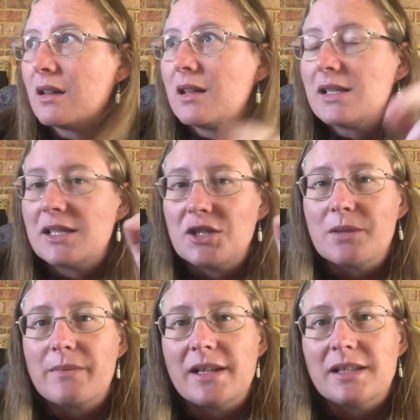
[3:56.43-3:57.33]

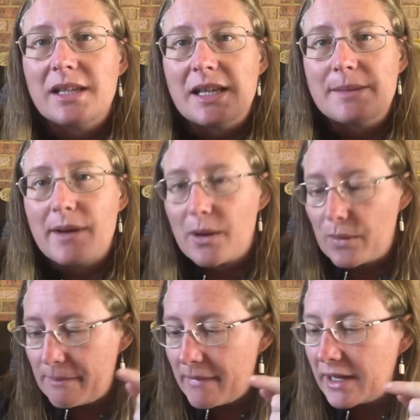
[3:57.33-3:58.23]
StitchNButton is my
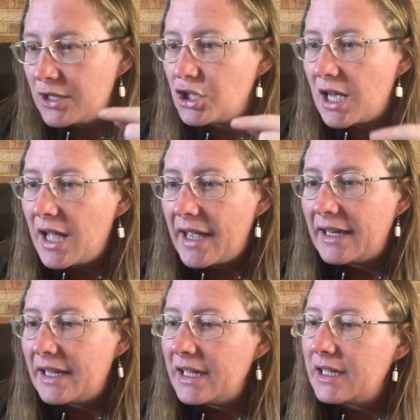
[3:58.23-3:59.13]
whip manager, and
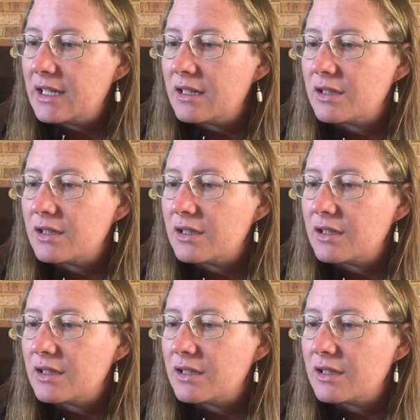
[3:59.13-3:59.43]
in